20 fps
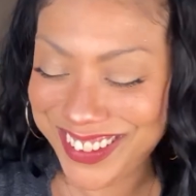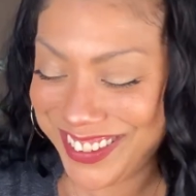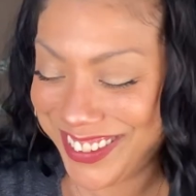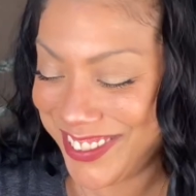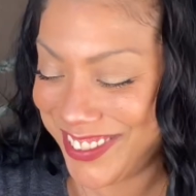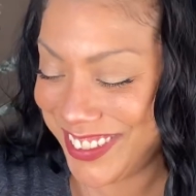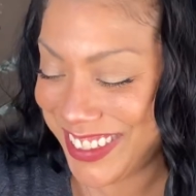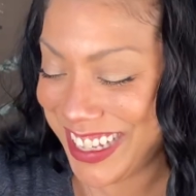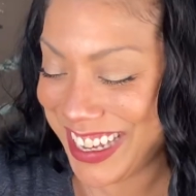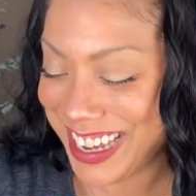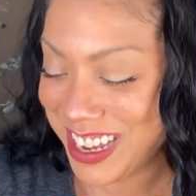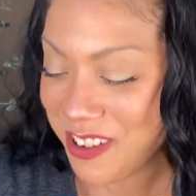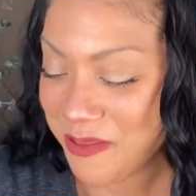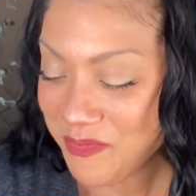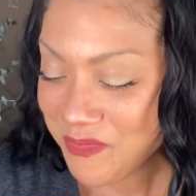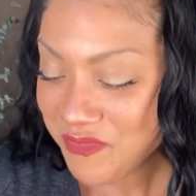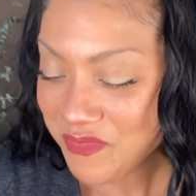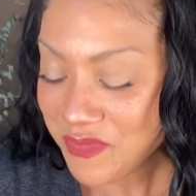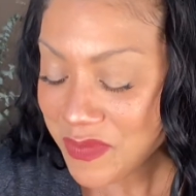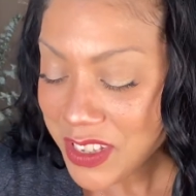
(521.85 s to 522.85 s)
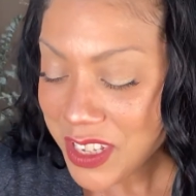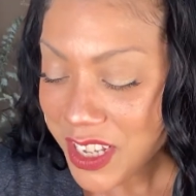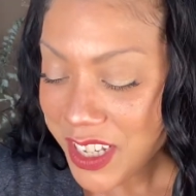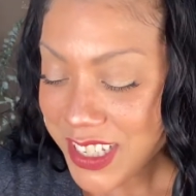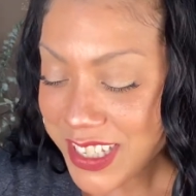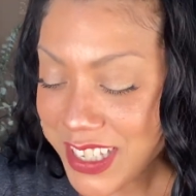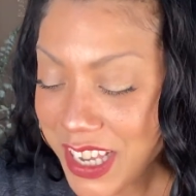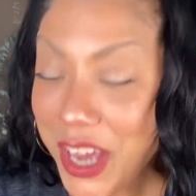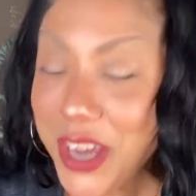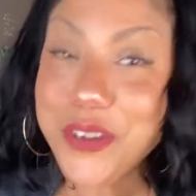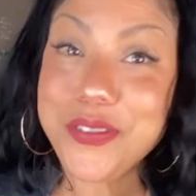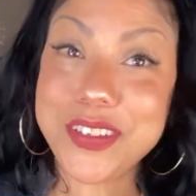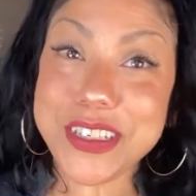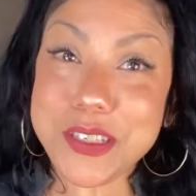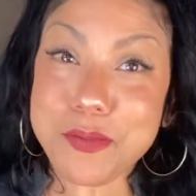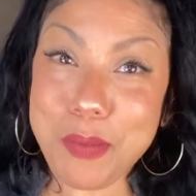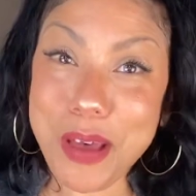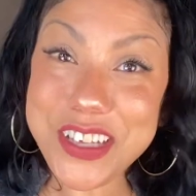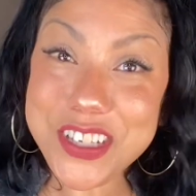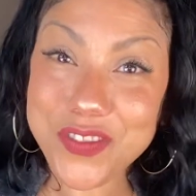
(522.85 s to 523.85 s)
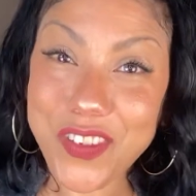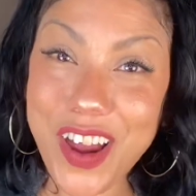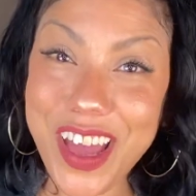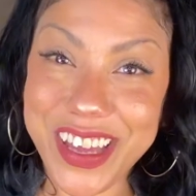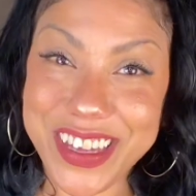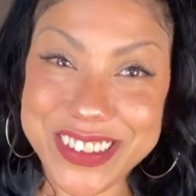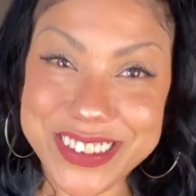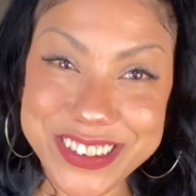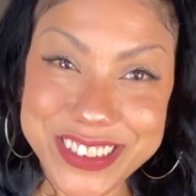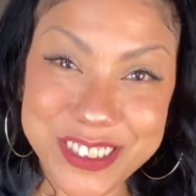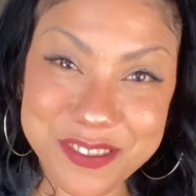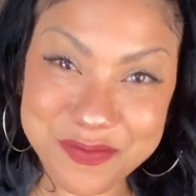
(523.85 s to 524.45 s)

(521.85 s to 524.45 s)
Okay. So this best friend.